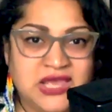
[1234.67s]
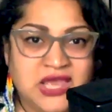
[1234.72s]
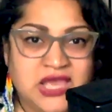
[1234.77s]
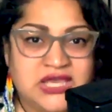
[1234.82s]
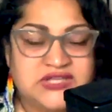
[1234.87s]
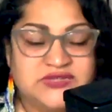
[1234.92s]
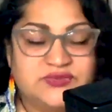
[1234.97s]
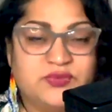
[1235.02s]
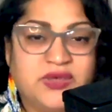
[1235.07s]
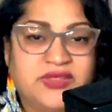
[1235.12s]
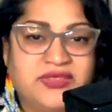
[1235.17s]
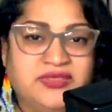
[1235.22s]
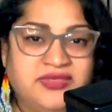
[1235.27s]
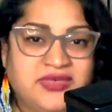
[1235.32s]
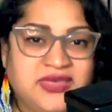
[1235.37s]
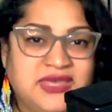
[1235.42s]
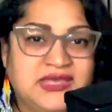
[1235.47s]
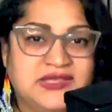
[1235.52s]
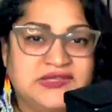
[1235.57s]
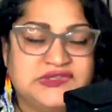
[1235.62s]
Because one
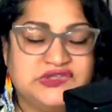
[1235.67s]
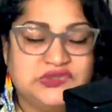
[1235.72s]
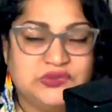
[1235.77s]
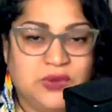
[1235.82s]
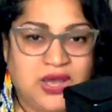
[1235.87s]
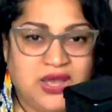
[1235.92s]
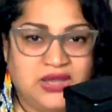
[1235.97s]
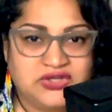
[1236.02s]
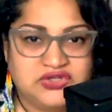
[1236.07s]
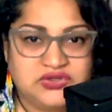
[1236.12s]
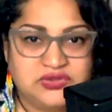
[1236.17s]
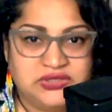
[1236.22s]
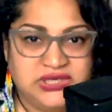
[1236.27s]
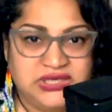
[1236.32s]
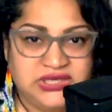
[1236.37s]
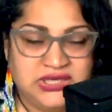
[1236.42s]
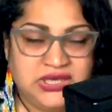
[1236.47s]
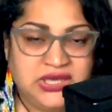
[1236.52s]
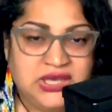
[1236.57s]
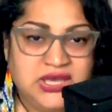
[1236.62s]
thing is to
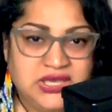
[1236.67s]
actually